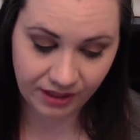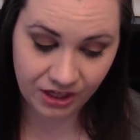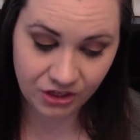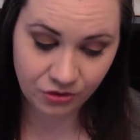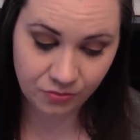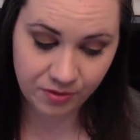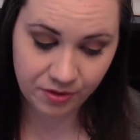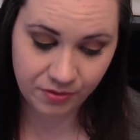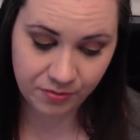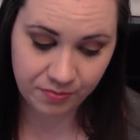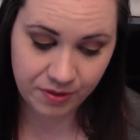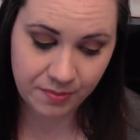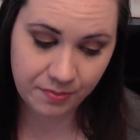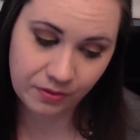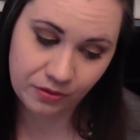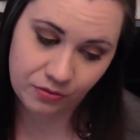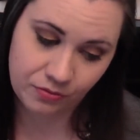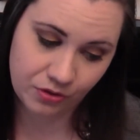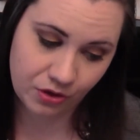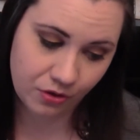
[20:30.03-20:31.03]
And you'll be with
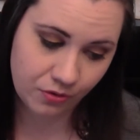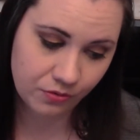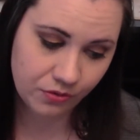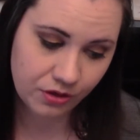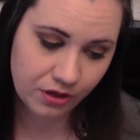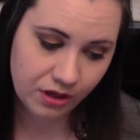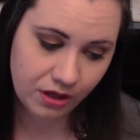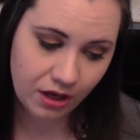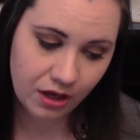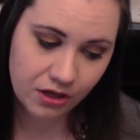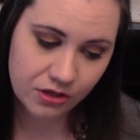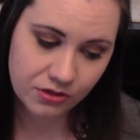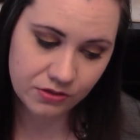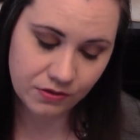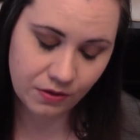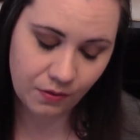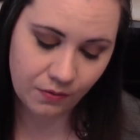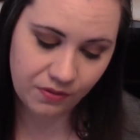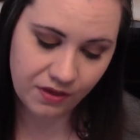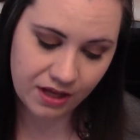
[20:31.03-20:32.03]
people you know.
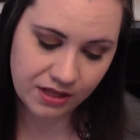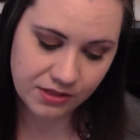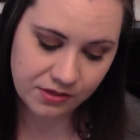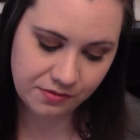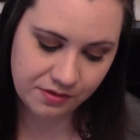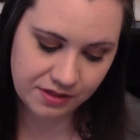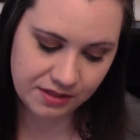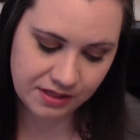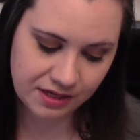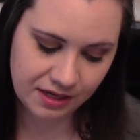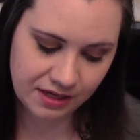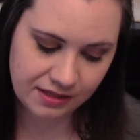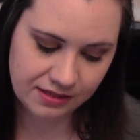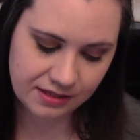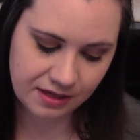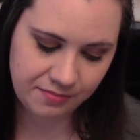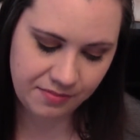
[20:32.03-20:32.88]
So that's always nice.